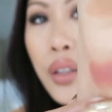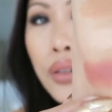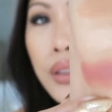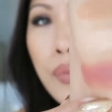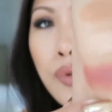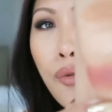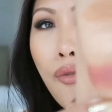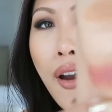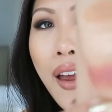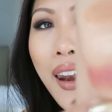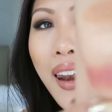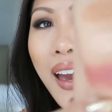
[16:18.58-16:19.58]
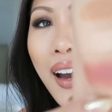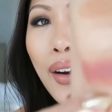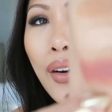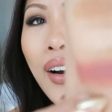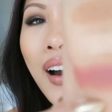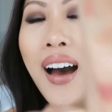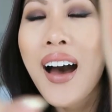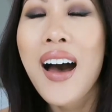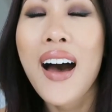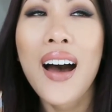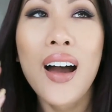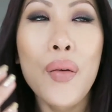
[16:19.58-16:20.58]
on your lips right now
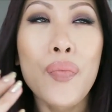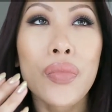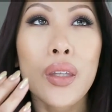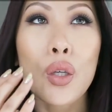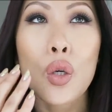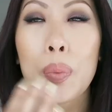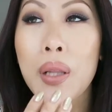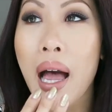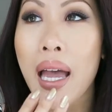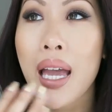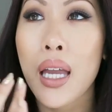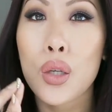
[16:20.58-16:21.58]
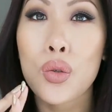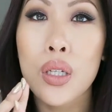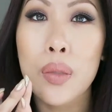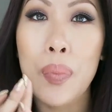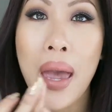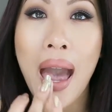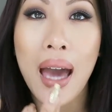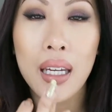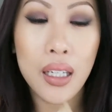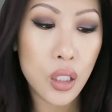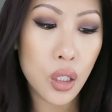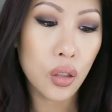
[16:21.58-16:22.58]
you apply it and you just pat
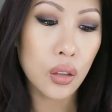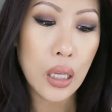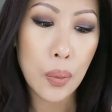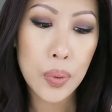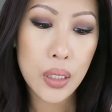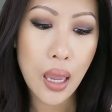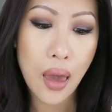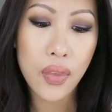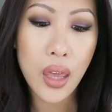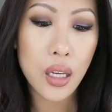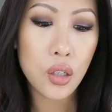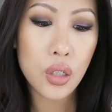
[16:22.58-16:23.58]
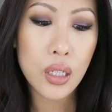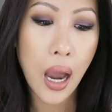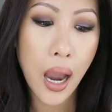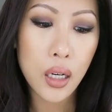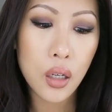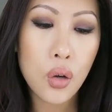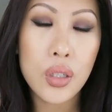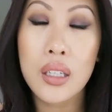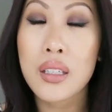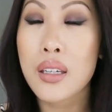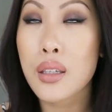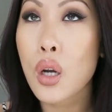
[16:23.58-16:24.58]
it into your lips and then it just kind of goes
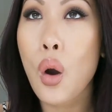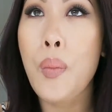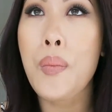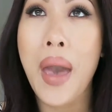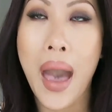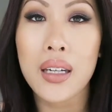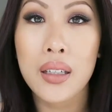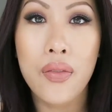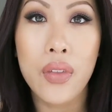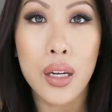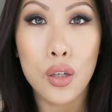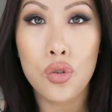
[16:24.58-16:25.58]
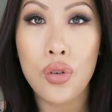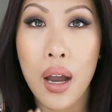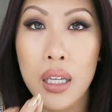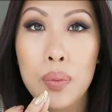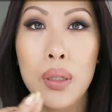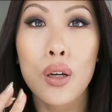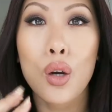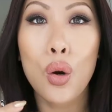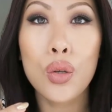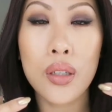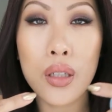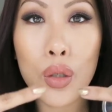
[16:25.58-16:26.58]
it doesn't go matte in that it dries but it
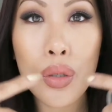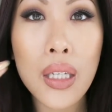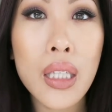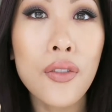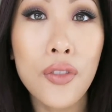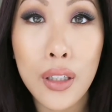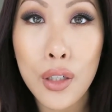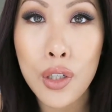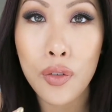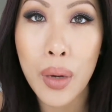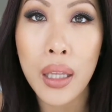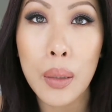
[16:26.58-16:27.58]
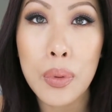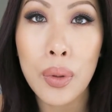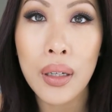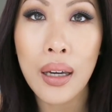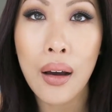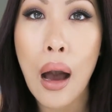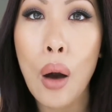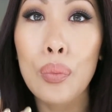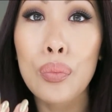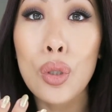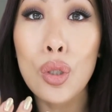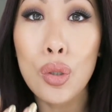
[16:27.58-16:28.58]
goes do you see the finish of my lips right now how
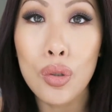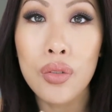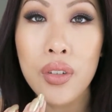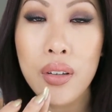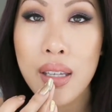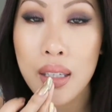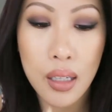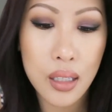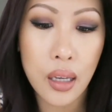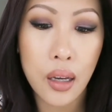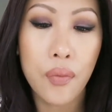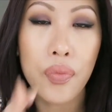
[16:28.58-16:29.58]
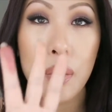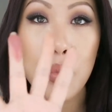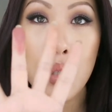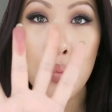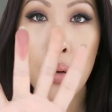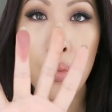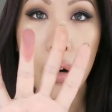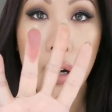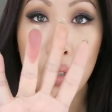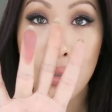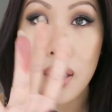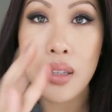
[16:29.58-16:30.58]
beautiful this is like let me just put more
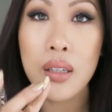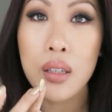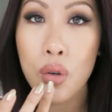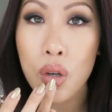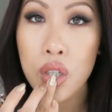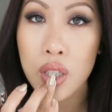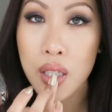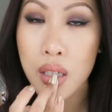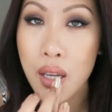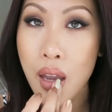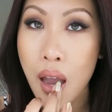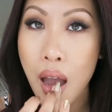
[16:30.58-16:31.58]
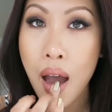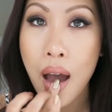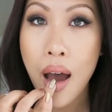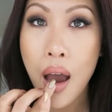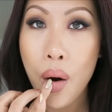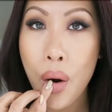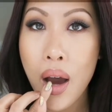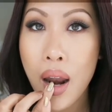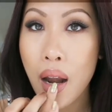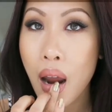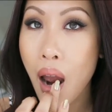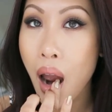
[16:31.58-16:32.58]
on you see this gorgeous i want